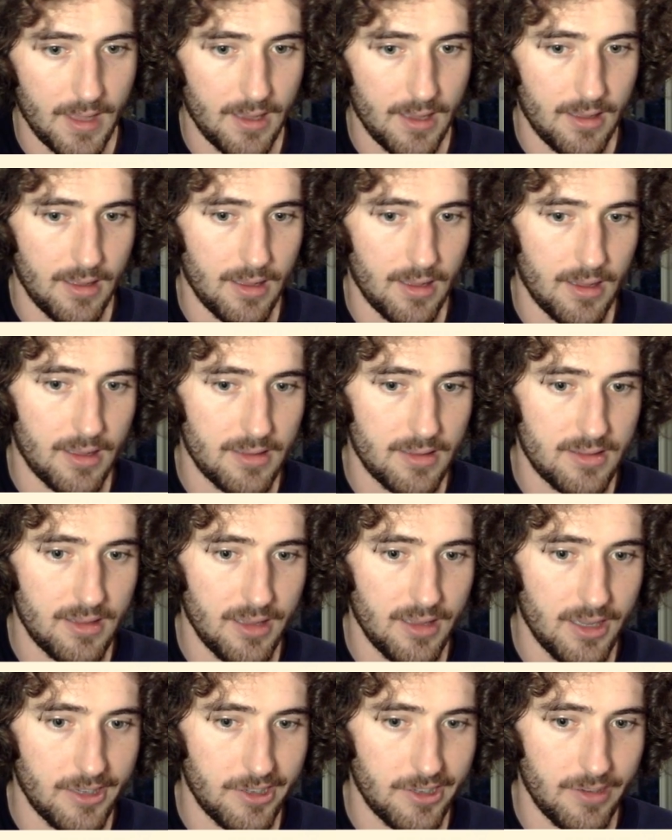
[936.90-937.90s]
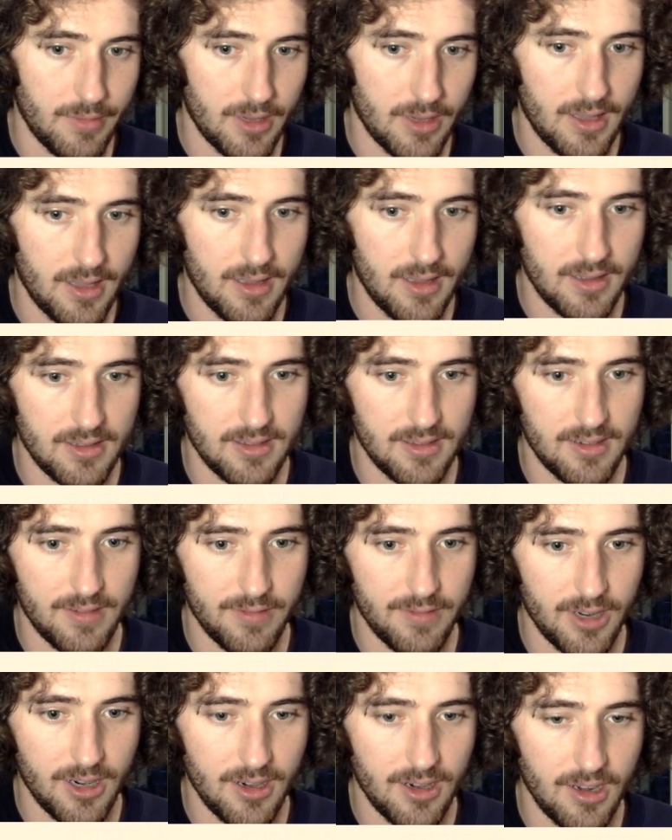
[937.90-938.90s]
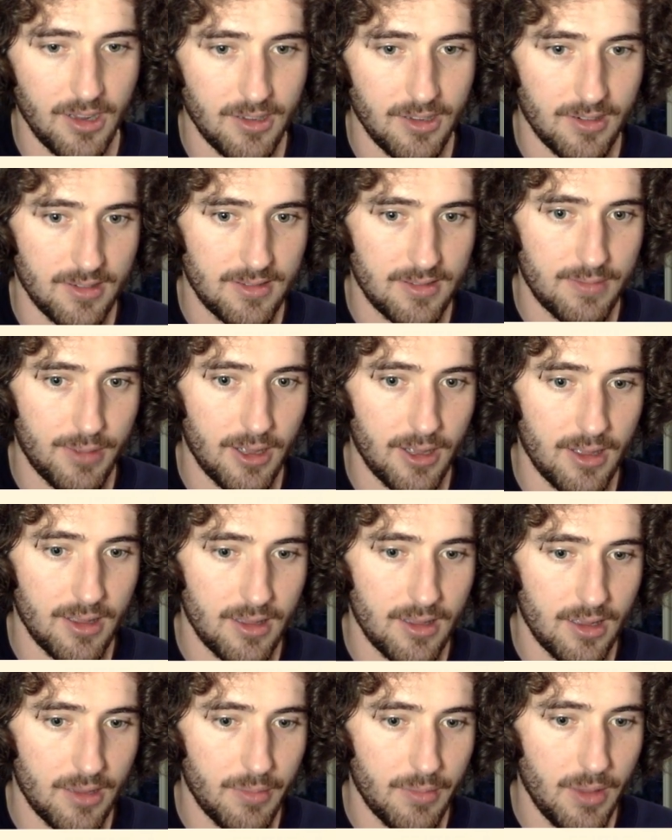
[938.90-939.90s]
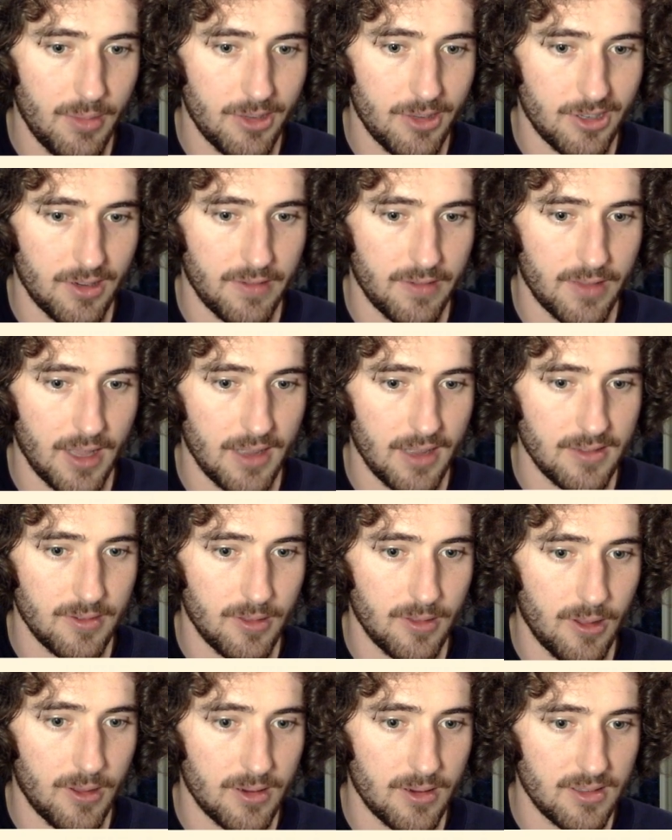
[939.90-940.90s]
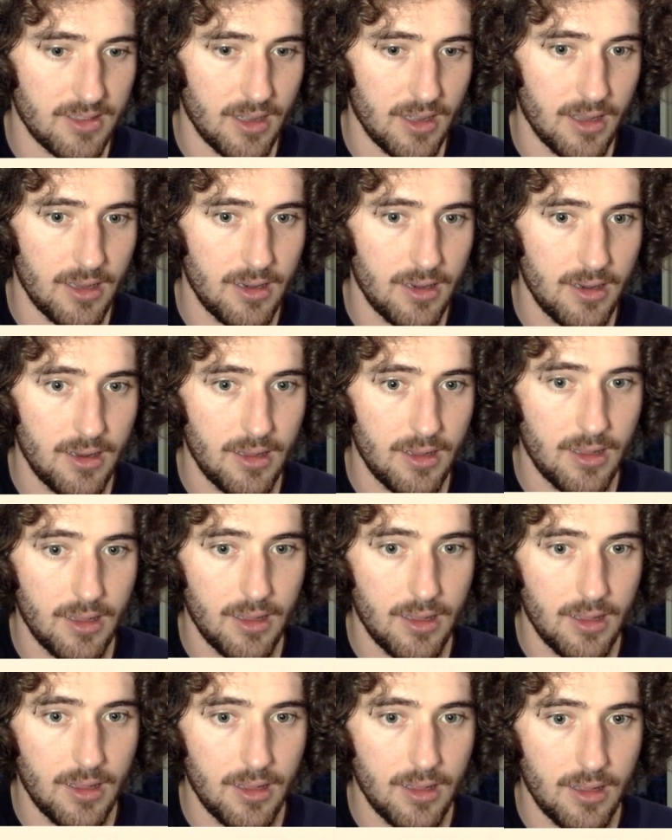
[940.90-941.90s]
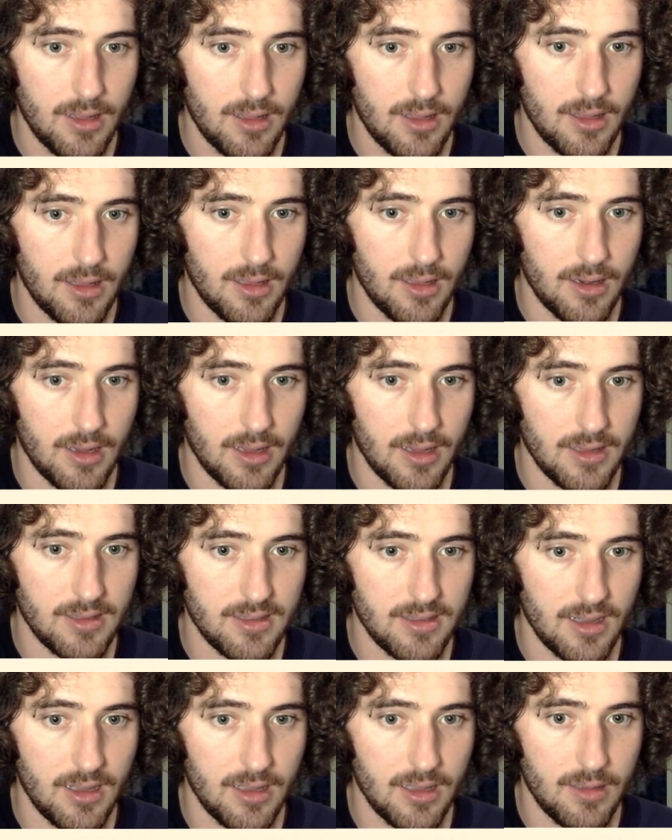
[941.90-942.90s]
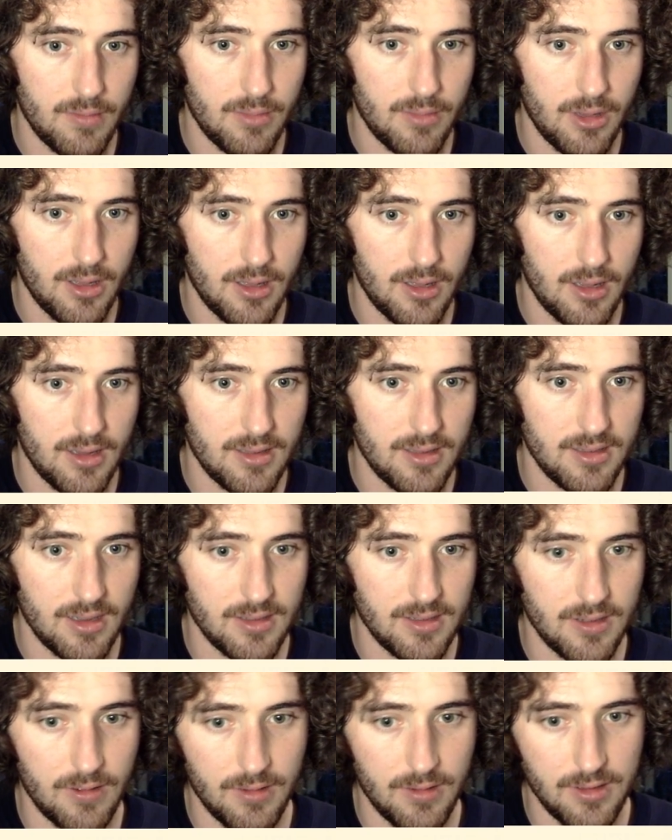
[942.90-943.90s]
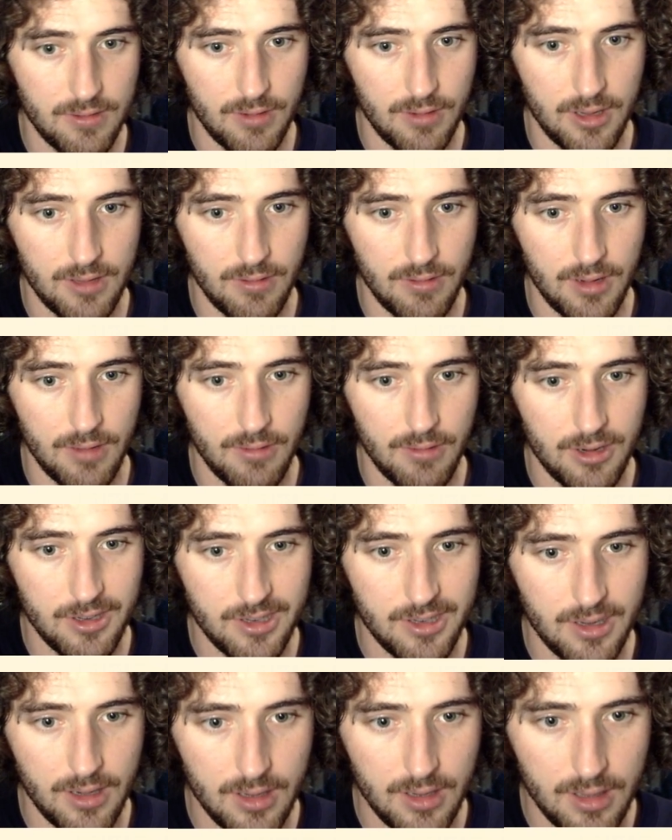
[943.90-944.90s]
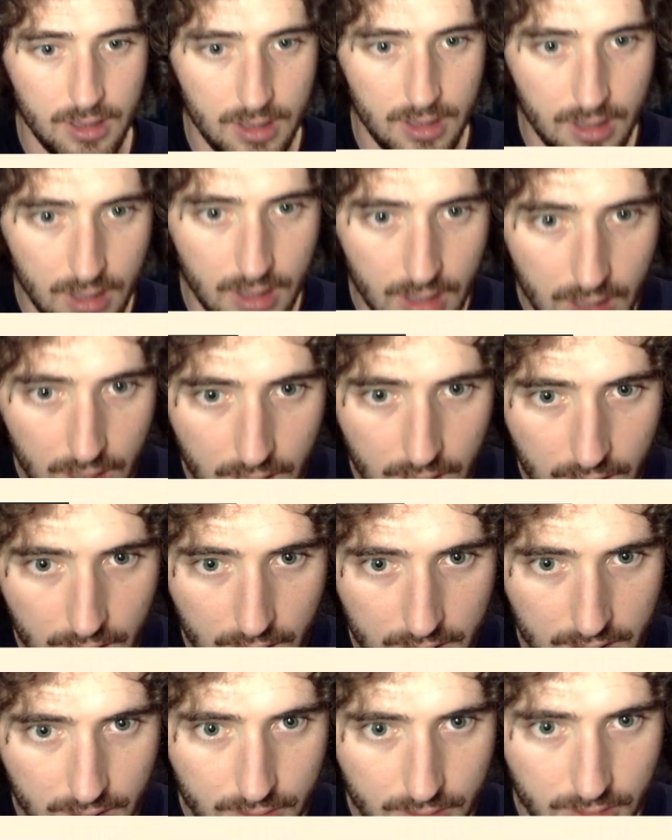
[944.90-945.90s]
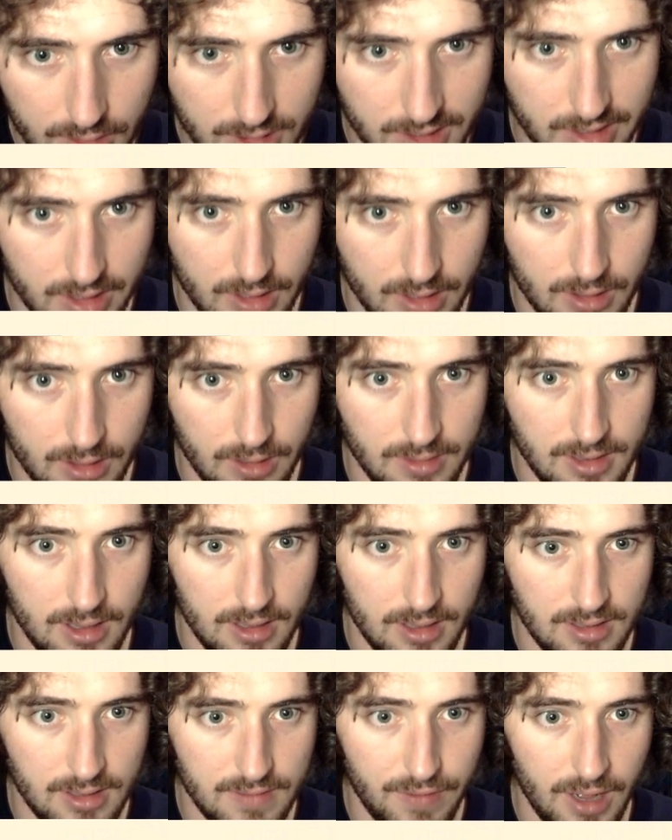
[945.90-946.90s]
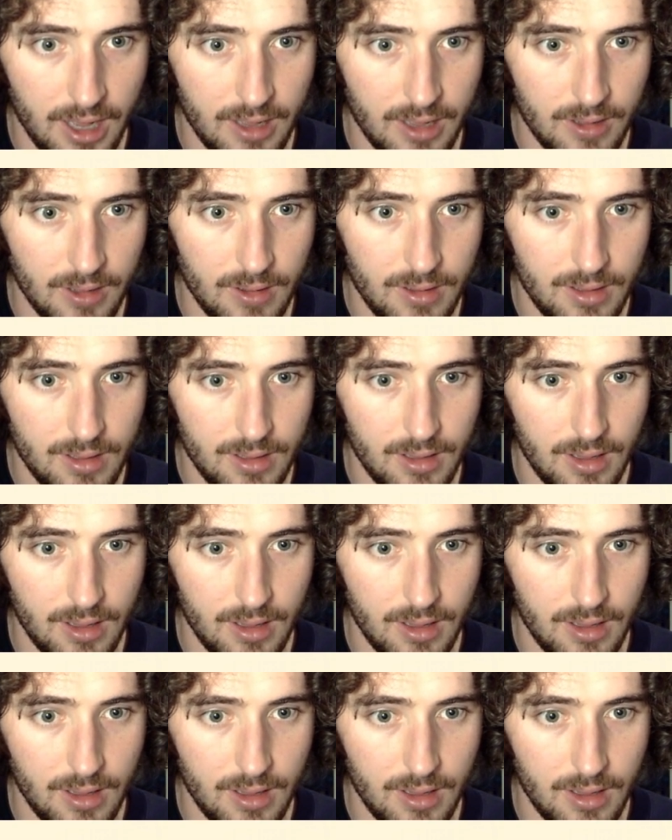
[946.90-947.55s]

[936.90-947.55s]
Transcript: That's the issue. My king is in a very dangerous spot. I maybe should have castled alongside in hindsight, but hindsight's always 2020. I think we're just gonna close out this file.